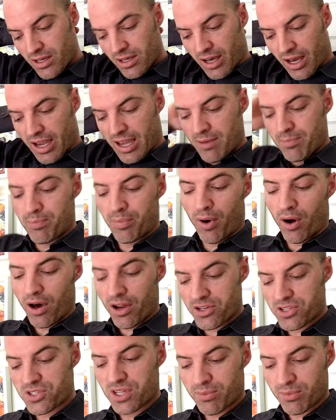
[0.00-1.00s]
I had bought
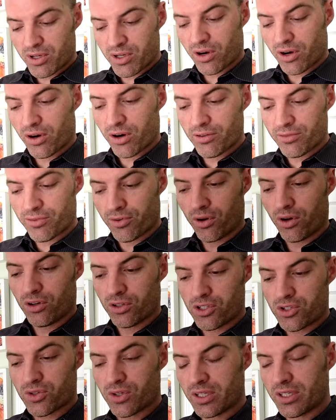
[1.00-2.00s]
a SIM card for
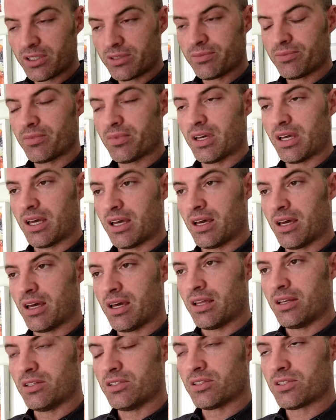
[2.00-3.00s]
Ultra,
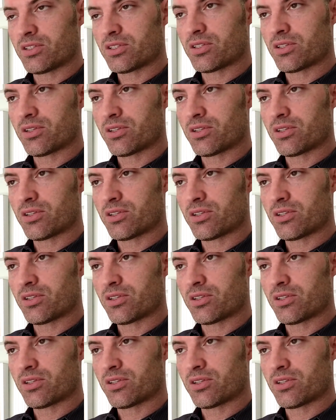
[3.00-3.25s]
and